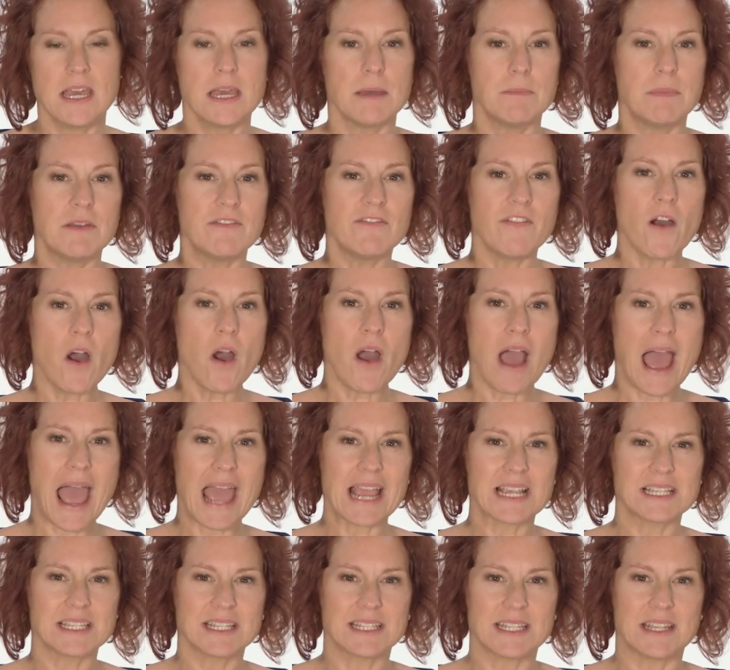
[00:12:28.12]
Before
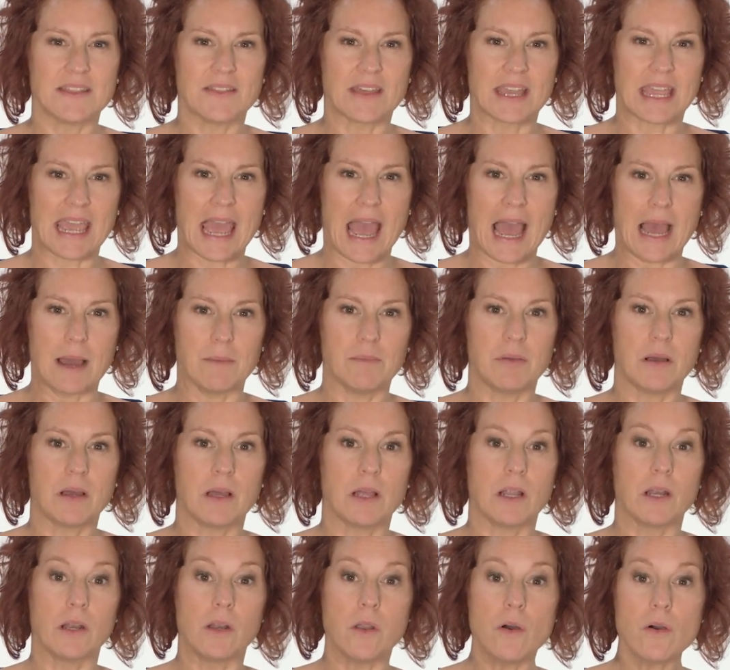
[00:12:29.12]
exiting the cab,
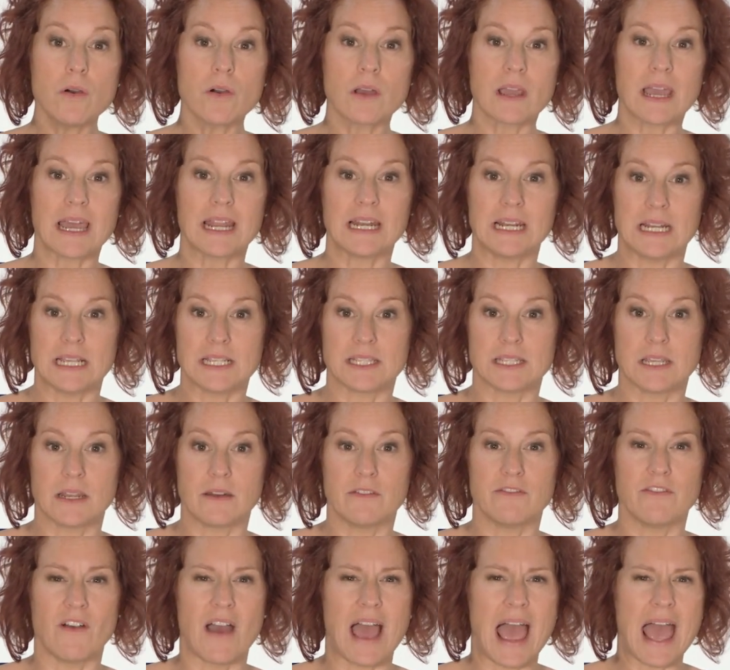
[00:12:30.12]
look and
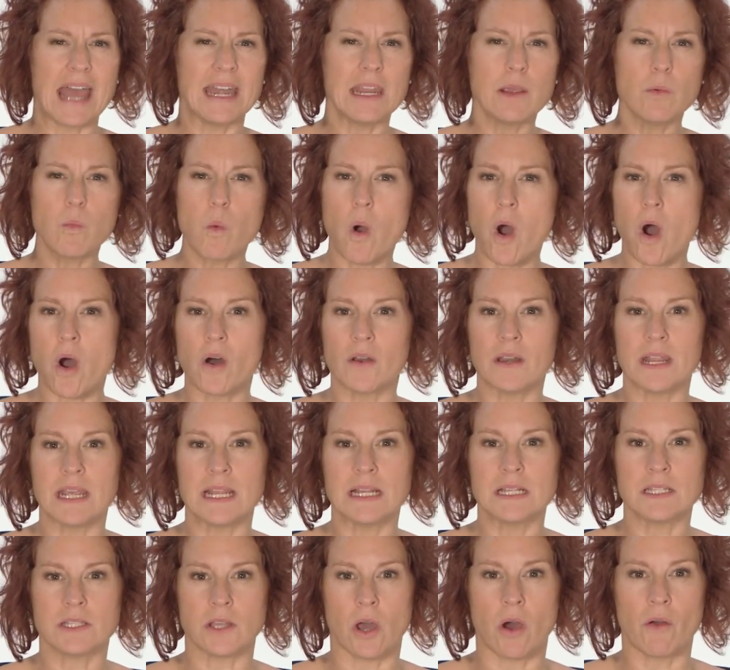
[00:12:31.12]
listen for any
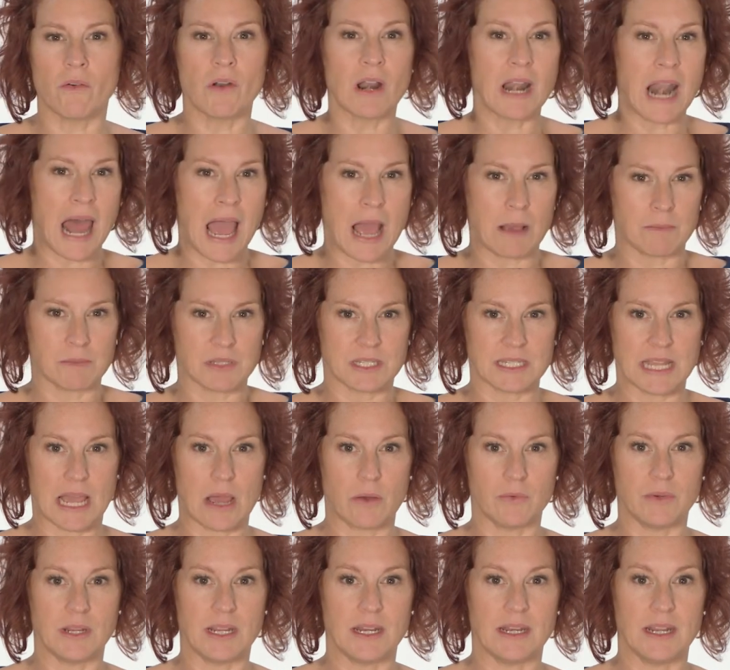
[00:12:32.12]
warnings or alarms
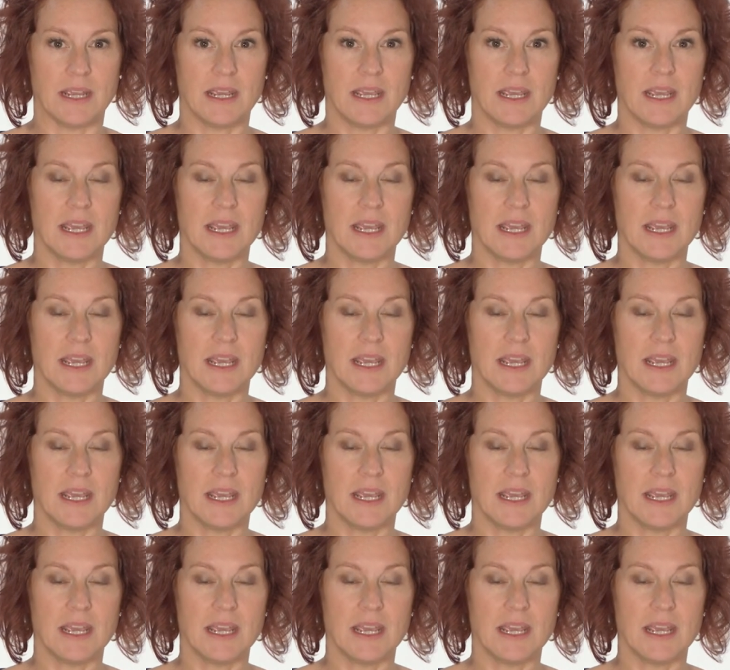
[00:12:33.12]
sounding,